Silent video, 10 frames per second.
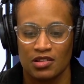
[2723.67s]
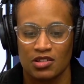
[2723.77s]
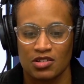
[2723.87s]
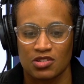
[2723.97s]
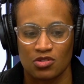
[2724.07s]

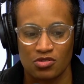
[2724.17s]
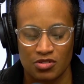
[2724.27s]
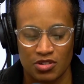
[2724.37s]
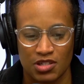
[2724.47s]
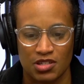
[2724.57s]
the
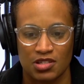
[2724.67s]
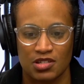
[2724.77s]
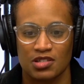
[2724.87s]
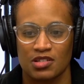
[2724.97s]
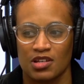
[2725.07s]

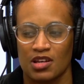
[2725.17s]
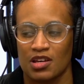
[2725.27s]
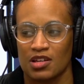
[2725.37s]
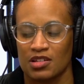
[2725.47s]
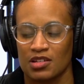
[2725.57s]
stories
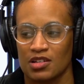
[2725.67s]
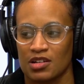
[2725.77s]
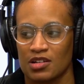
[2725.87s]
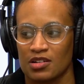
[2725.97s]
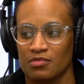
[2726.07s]
and
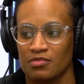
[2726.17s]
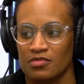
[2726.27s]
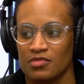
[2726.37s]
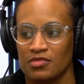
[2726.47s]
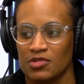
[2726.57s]

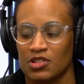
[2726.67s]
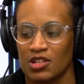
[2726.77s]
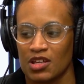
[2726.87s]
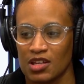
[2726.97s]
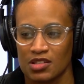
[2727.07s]
the
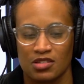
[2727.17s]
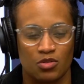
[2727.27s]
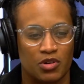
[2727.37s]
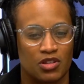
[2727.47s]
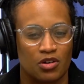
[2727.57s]
kids, the
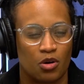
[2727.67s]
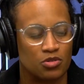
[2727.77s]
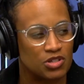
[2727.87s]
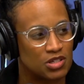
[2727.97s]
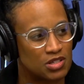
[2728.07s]
way the
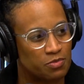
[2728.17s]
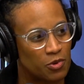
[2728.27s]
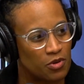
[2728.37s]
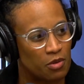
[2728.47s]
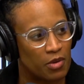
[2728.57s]
coaches
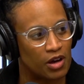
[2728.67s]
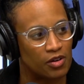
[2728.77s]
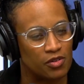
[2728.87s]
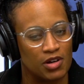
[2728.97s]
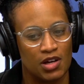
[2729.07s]
spoke about